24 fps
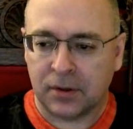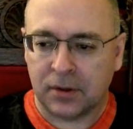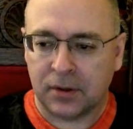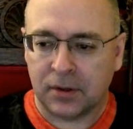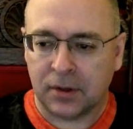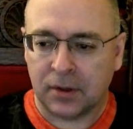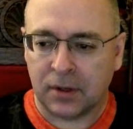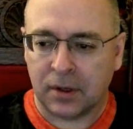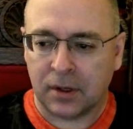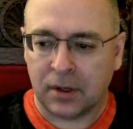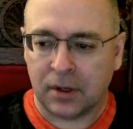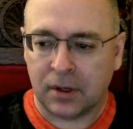
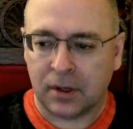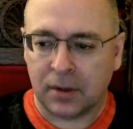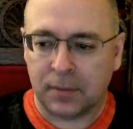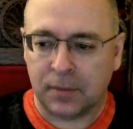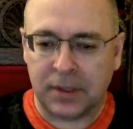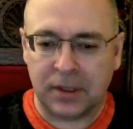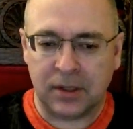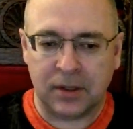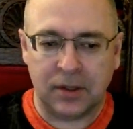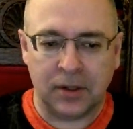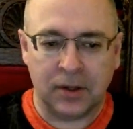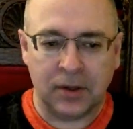I mean,
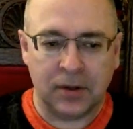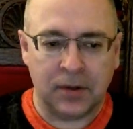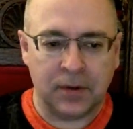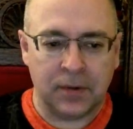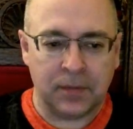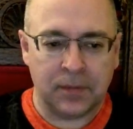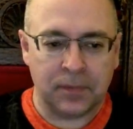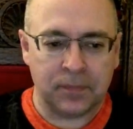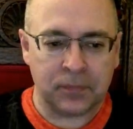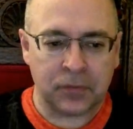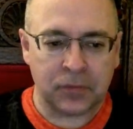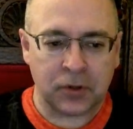
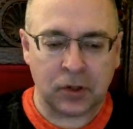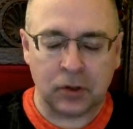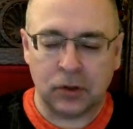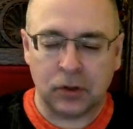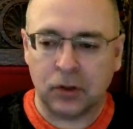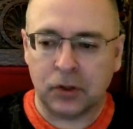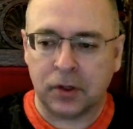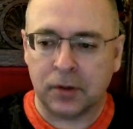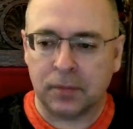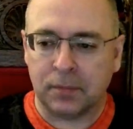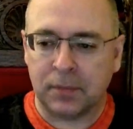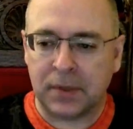look at
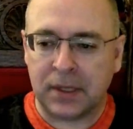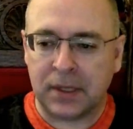me.